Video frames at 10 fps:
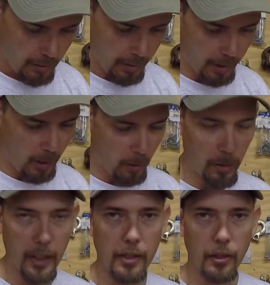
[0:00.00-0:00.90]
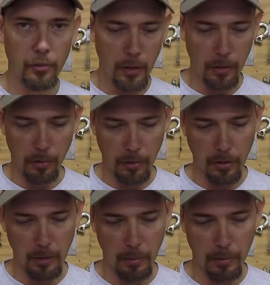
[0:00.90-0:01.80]
they call these the Real
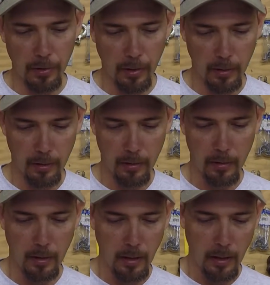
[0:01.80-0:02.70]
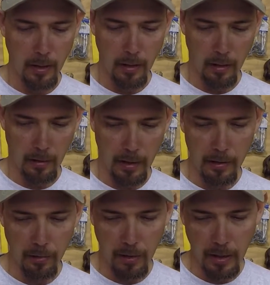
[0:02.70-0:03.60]
Screamers.
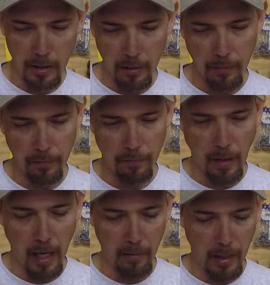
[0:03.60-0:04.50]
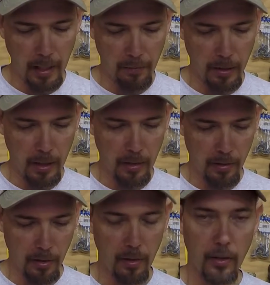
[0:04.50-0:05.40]
These are the
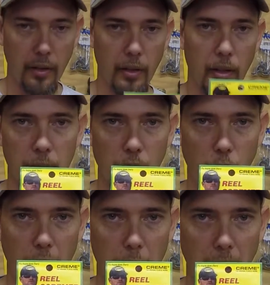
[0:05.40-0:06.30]
5.5-inch swim